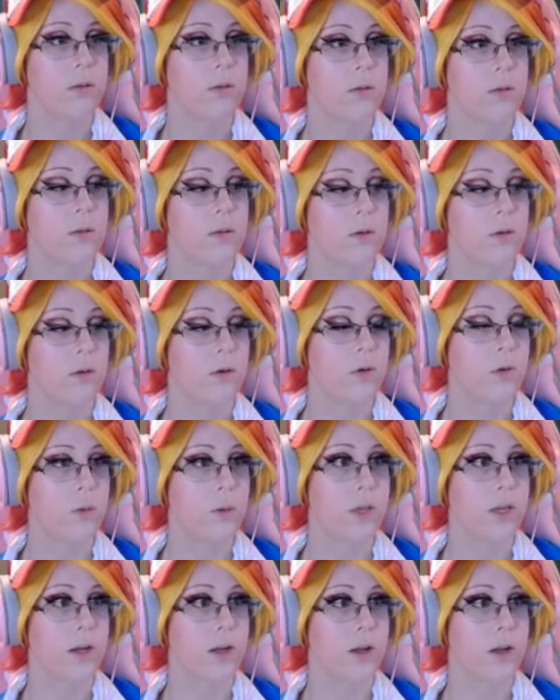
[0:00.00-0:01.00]
Ooh,
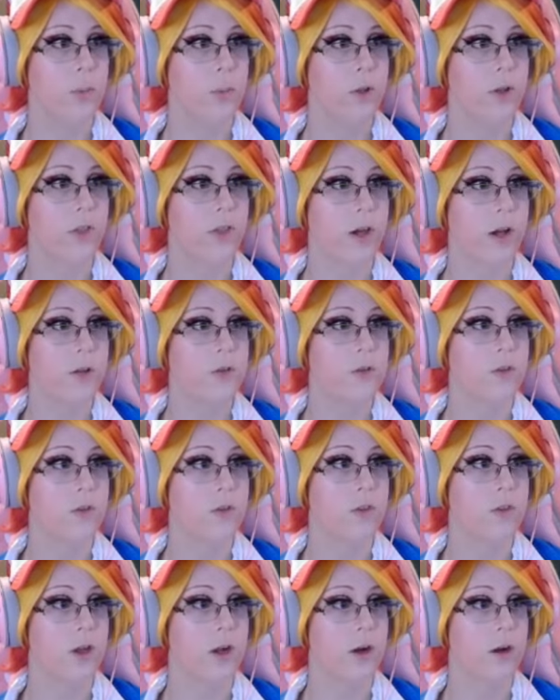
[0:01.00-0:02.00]
we got a couple of
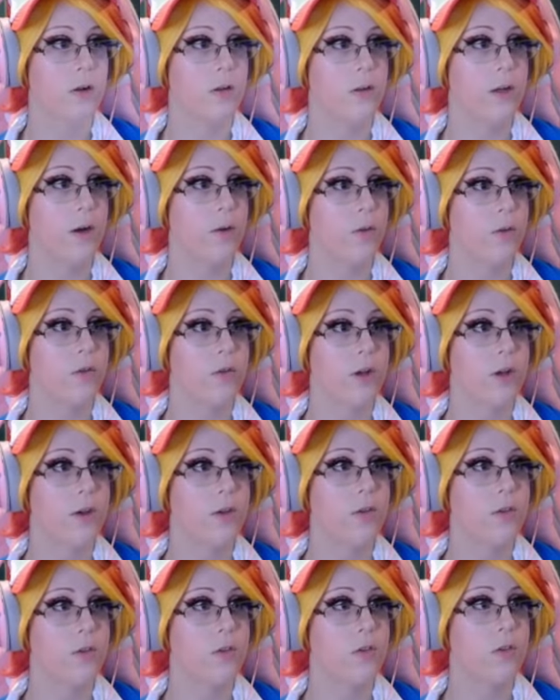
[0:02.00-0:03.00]
thousands there. That was
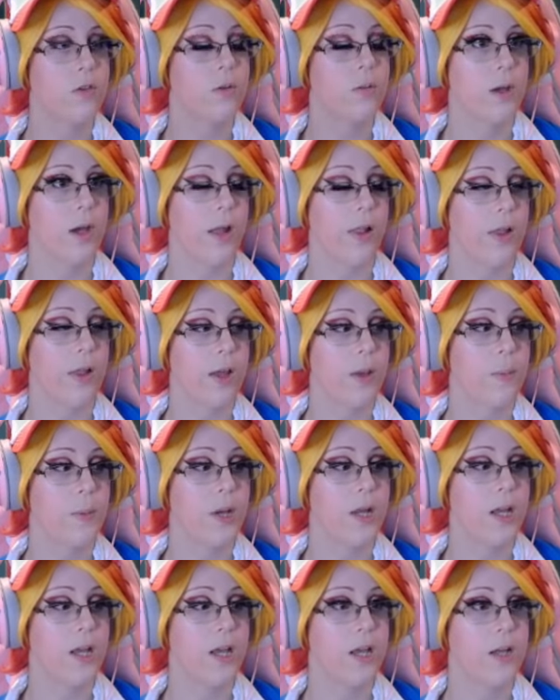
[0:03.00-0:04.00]
nice. I like
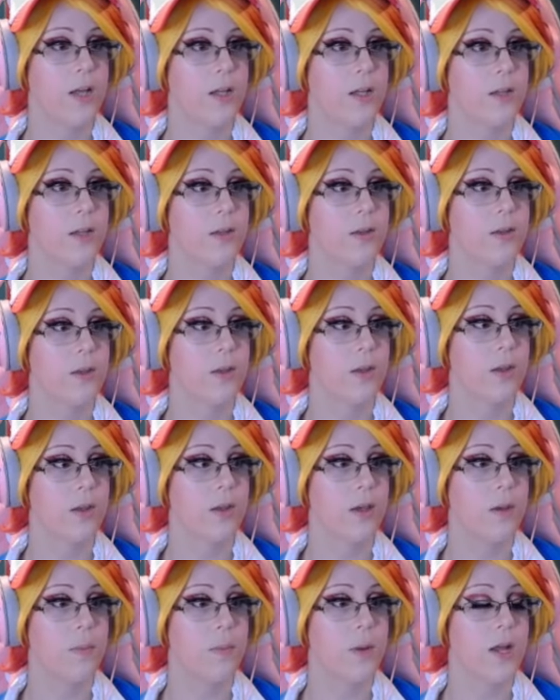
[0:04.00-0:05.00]
Mightyena.
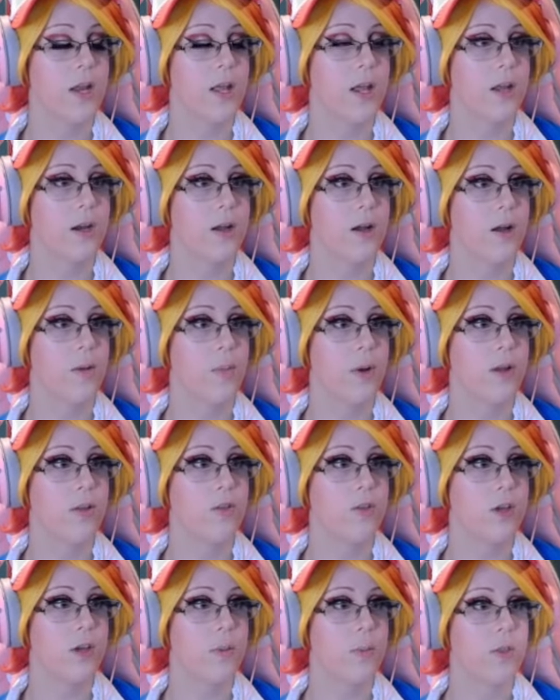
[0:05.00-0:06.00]
Keep Mightyena on my
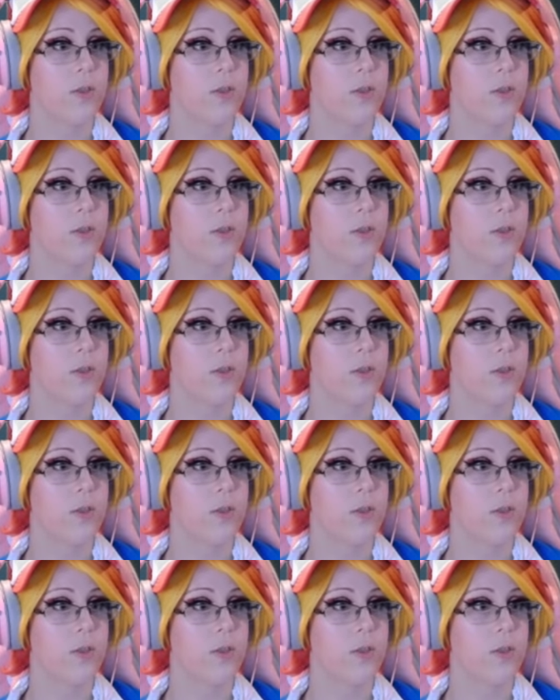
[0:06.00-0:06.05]
team in